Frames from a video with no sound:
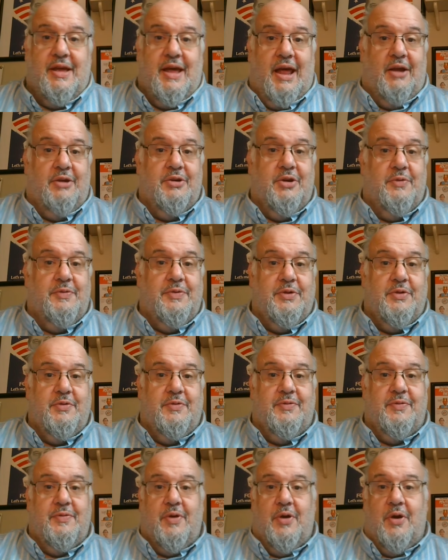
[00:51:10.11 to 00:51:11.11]
I don't know if
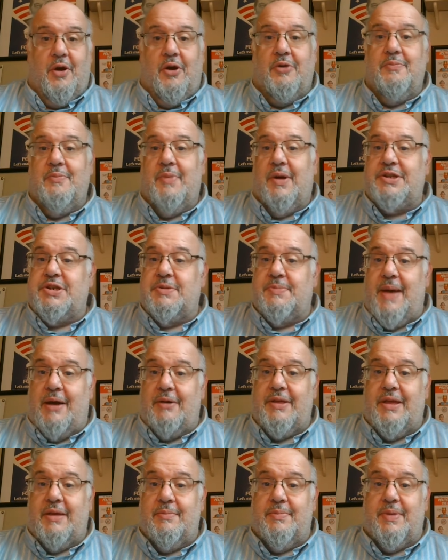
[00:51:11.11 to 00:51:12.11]
you've heard much
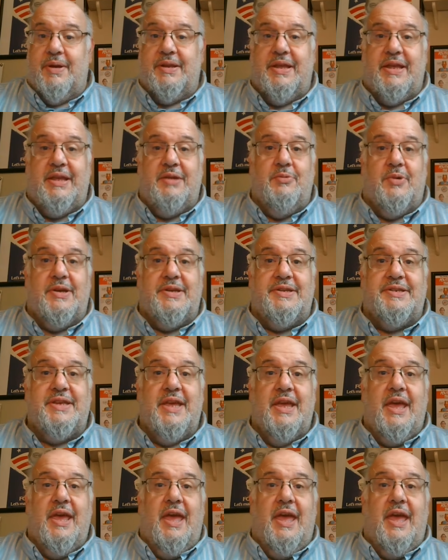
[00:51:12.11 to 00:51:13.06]
about him, but he was